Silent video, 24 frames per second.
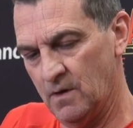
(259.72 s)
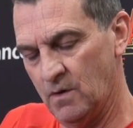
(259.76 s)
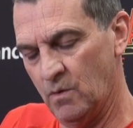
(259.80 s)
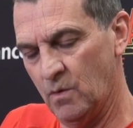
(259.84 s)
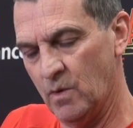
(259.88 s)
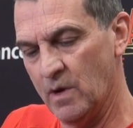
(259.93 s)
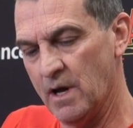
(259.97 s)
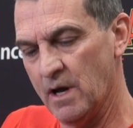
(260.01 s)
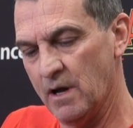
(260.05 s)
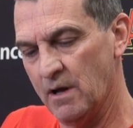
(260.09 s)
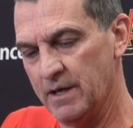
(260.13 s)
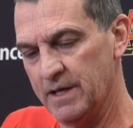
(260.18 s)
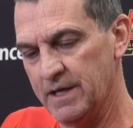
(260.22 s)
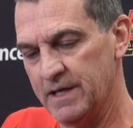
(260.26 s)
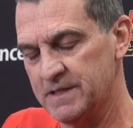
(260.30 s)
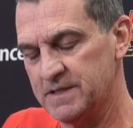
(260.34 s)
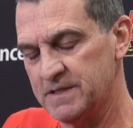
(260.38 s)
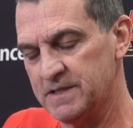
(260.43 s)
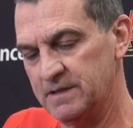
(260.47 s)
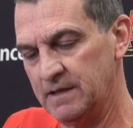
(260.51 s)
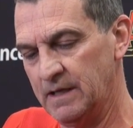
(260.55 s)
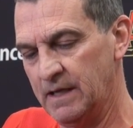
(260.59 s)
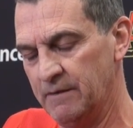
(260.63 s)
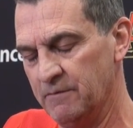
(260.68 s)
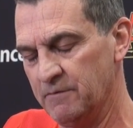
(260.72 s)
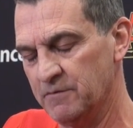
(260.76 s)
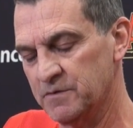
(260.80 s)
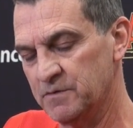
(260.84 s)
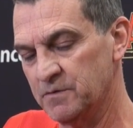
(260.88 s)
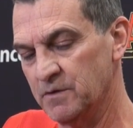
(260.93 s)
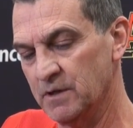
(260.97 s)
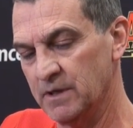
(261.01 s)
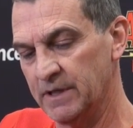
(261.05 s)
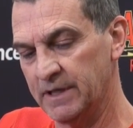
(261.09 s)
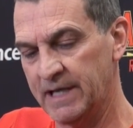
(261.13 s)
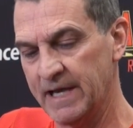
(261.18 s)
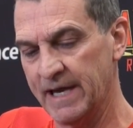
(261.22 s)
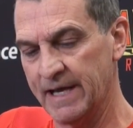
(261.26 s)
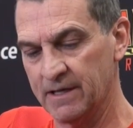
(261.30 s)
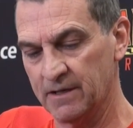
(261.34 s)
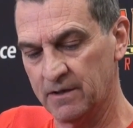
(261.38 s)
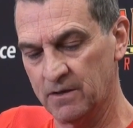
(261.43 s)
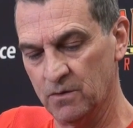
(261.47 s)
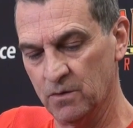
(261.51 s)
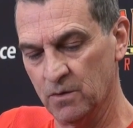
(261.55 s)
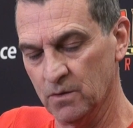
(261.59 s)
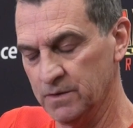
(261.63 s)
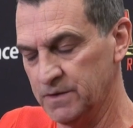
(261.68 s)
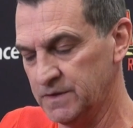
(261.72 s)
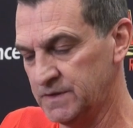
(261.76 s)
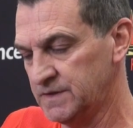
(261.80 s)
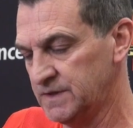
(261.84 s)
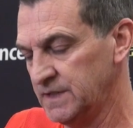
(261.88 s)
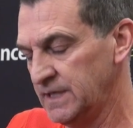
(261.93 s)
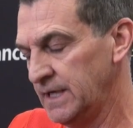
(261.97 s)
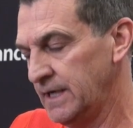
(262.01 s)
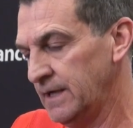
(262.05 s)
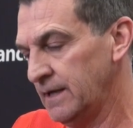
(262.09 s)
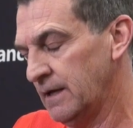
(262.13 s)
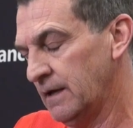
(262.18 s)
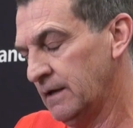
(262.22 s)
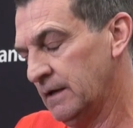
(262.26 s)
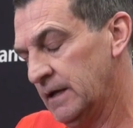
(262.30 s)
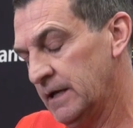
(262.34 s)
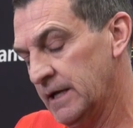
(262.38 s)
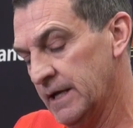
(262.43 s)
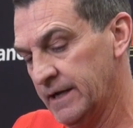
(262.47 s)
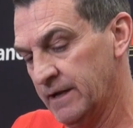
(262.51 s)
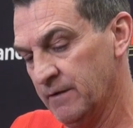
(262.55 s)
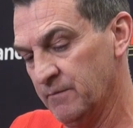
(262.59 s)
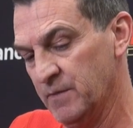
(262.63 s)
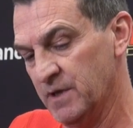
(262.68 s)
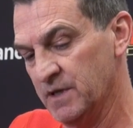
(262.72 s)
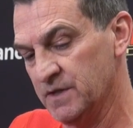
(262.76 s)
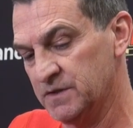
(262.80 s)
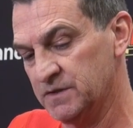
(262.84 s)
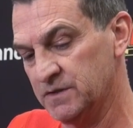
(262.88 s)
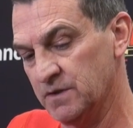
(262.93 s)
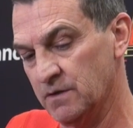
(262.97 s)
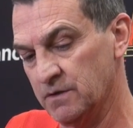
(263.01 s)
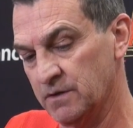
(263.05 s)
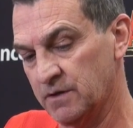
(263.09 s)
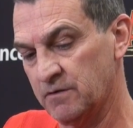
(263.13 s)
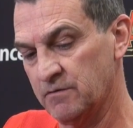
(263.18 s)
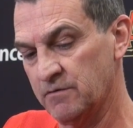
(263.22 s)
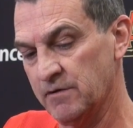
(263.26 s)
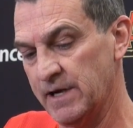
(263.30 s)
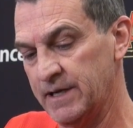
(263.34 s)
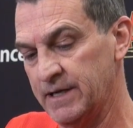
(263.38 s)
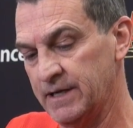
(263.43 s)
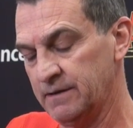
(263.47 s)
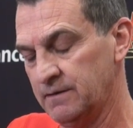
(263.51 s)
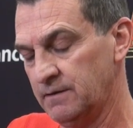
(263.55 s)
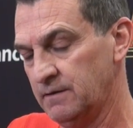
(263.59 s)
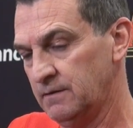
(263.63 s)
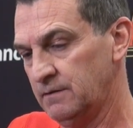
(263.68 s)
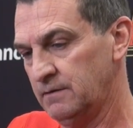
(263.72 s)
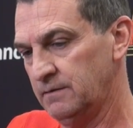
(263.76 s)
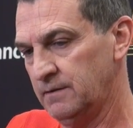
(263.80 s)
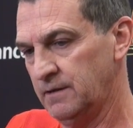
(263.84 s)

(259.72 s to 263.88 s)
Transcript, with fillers: Well, it's it was really kind of cool to see, and you got to give Minnesota credit.